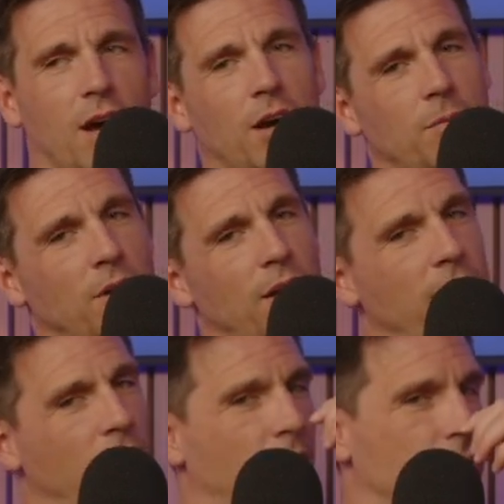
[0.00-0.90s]
And
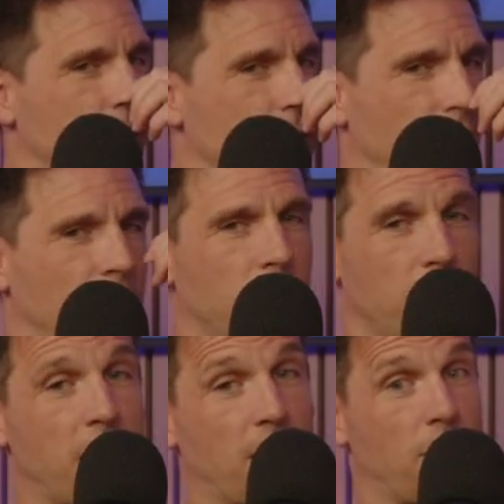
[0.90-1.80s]
that was because
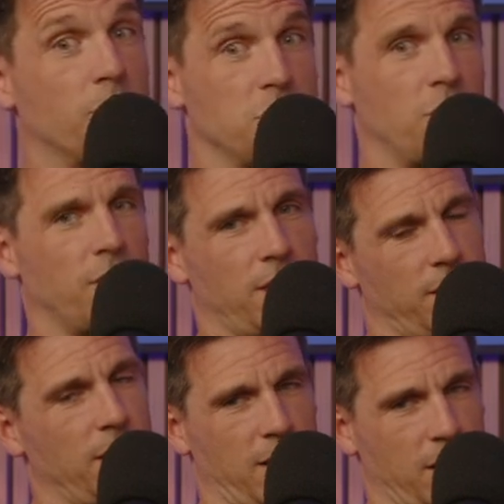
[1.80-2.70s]
my background was not
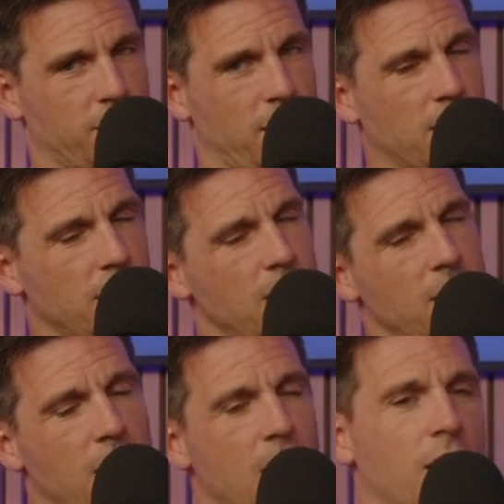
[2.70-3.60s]
in health tech.
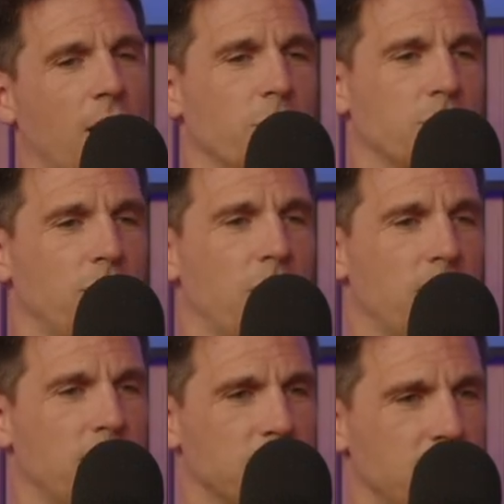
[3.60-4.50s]
And I was
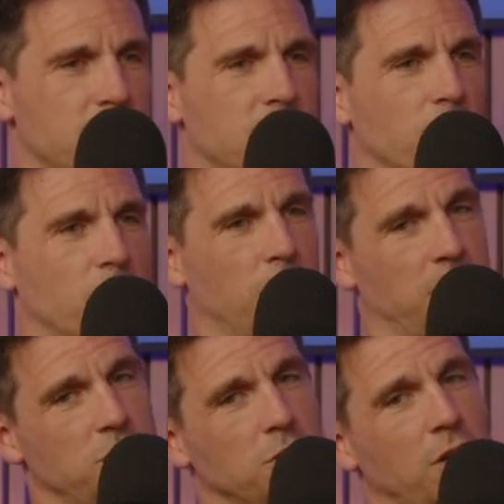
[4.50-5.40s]
very insistent with my two